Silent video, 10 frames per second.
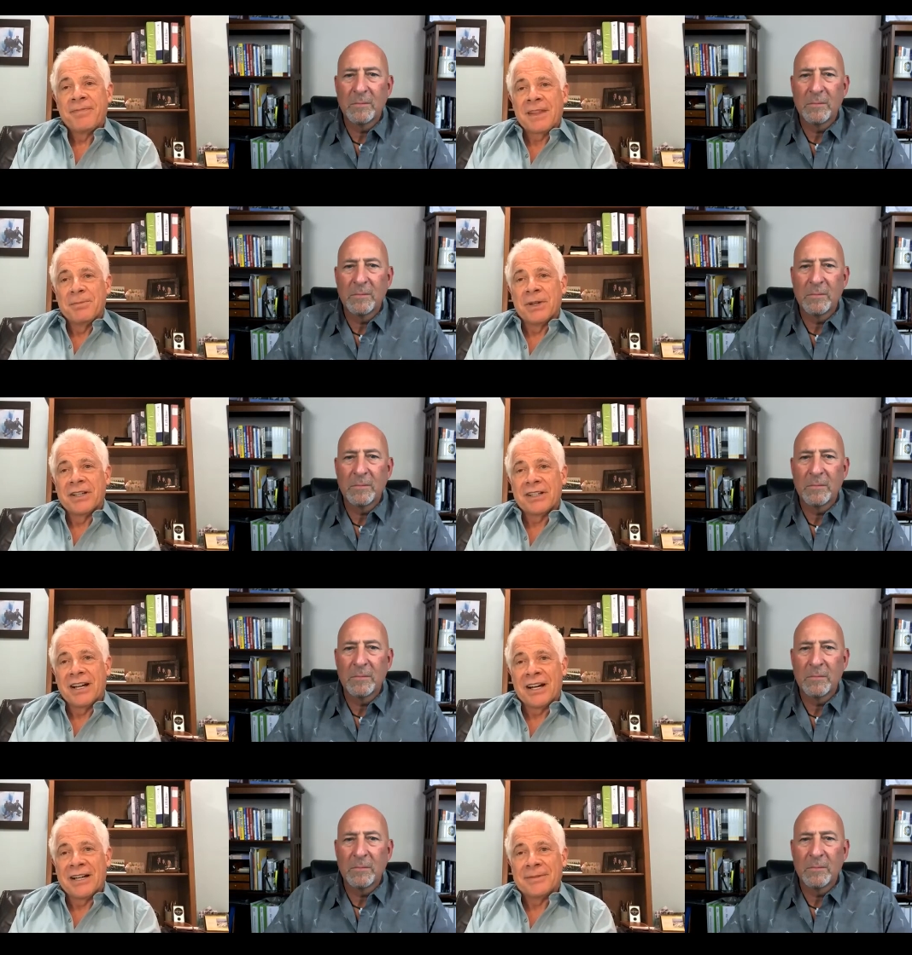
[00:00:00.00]
Speaker 1: but
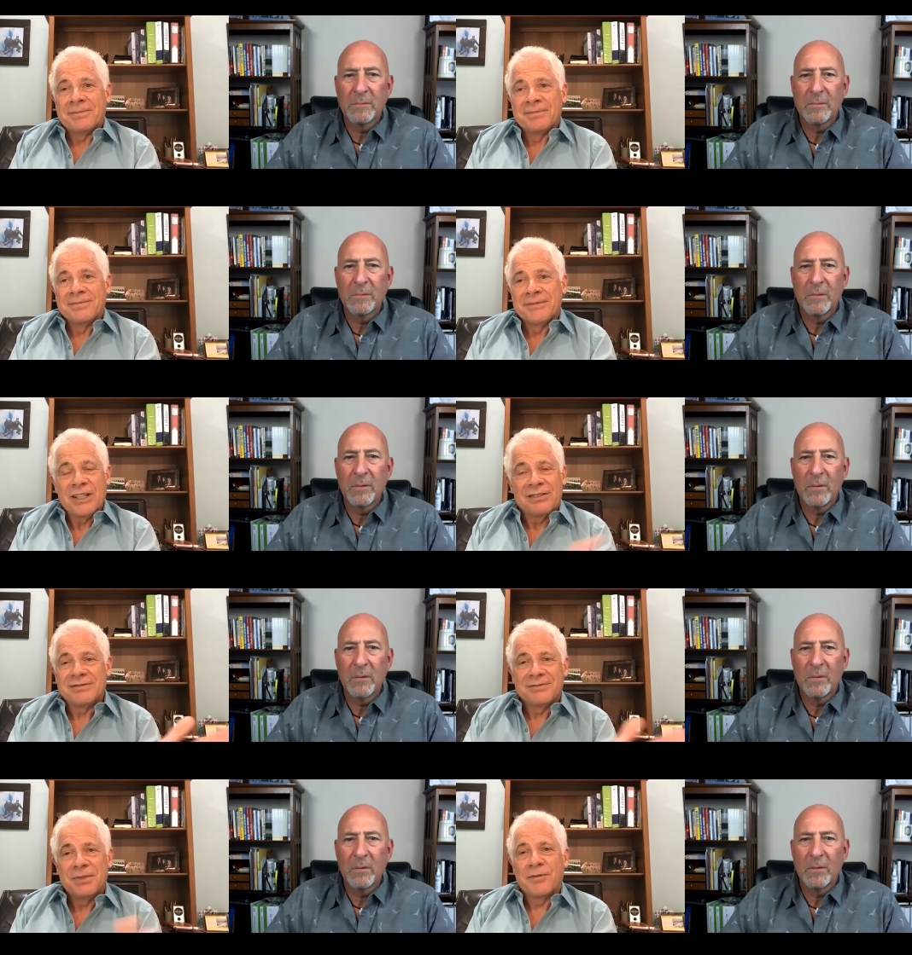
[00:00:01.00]
um you know
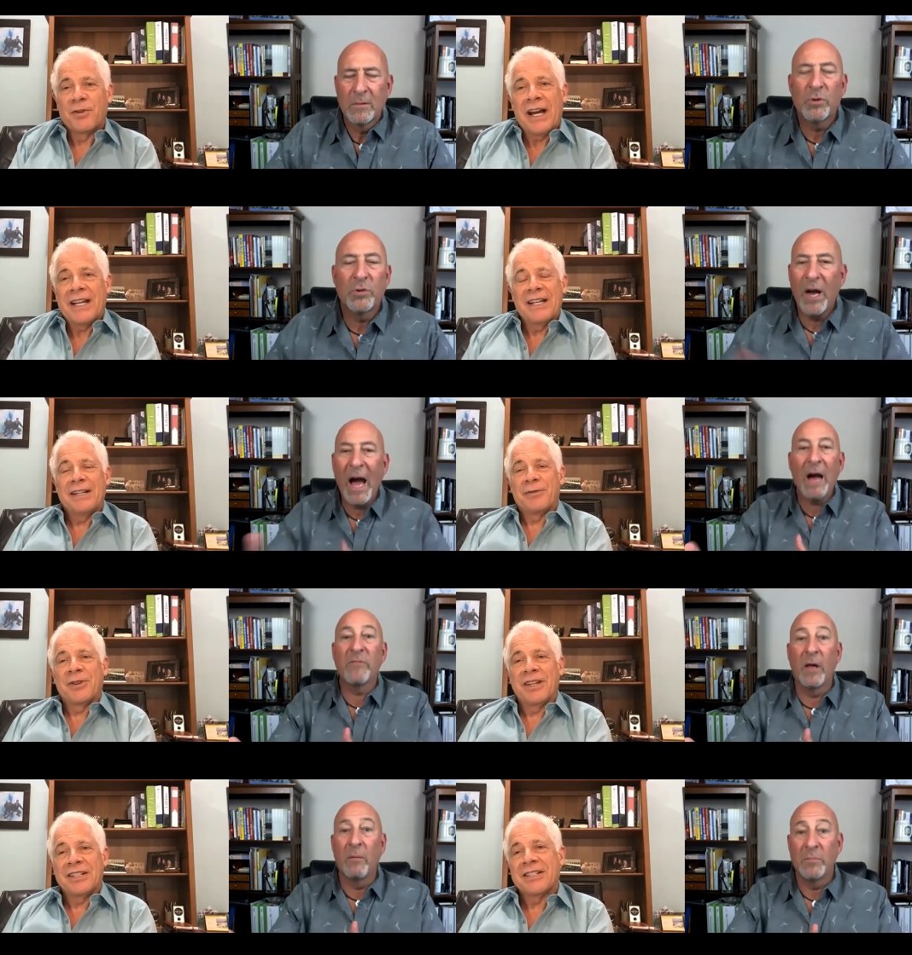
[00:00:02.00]
be a variety so do you
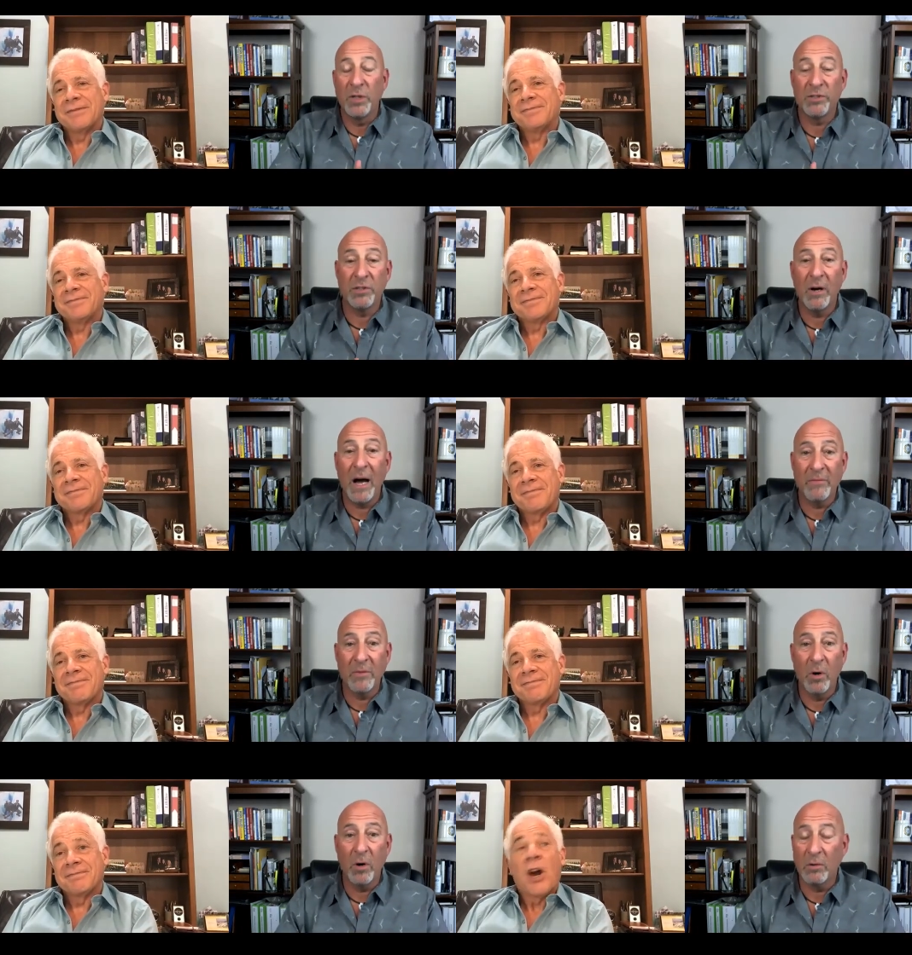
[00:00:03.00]
have things. them do
Speaker 2: you still have
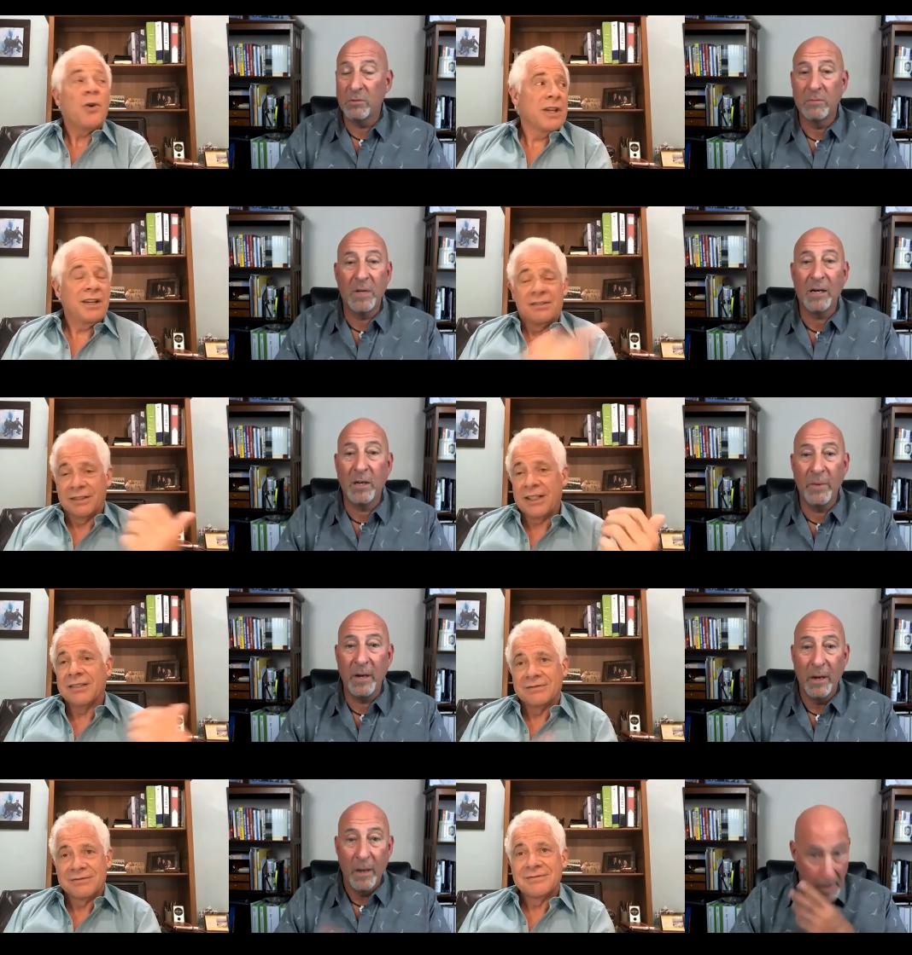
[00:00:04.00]
them all oh, yeah,
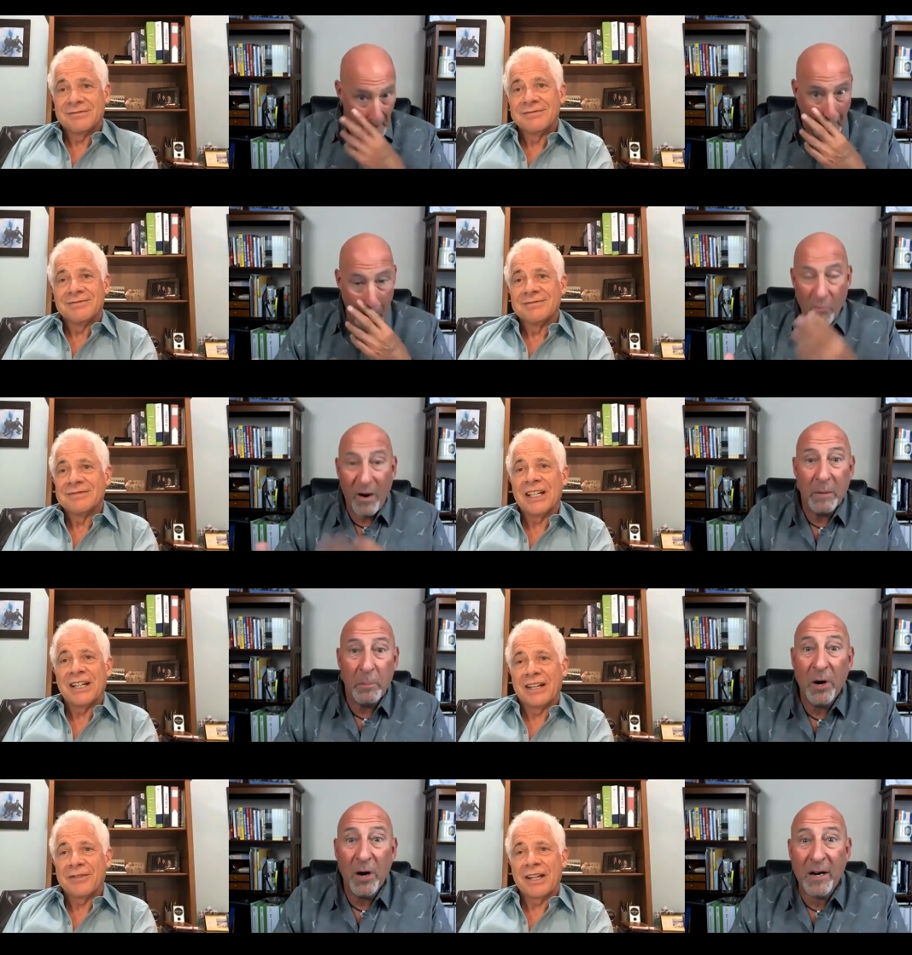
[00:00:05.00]
documented yeah. write yeah,
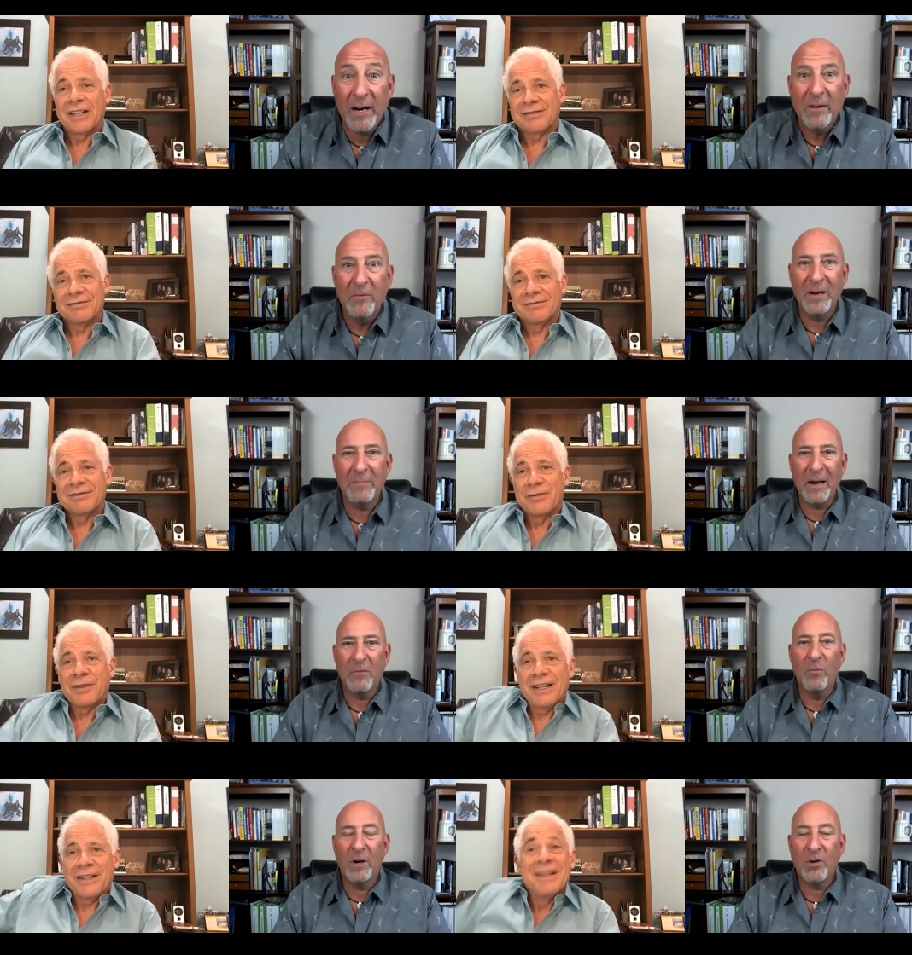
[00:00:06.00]
a book what about
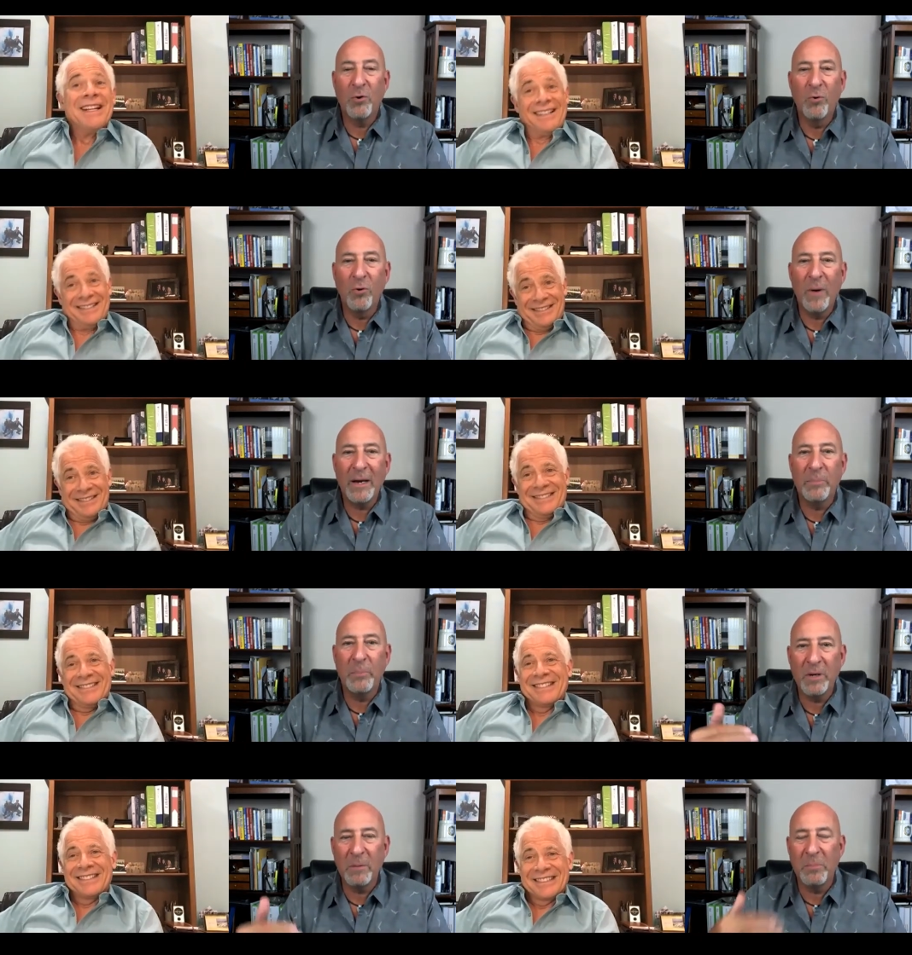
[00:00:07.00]
a, what a cool way to
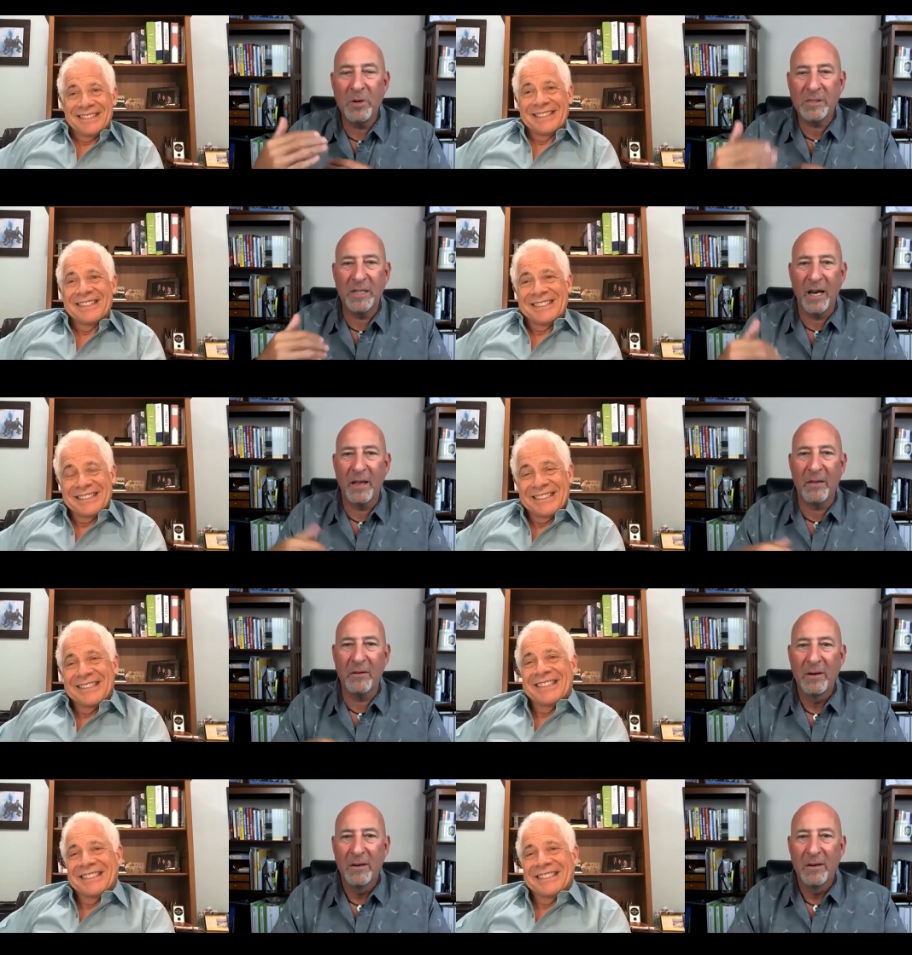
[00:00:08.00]
put a book together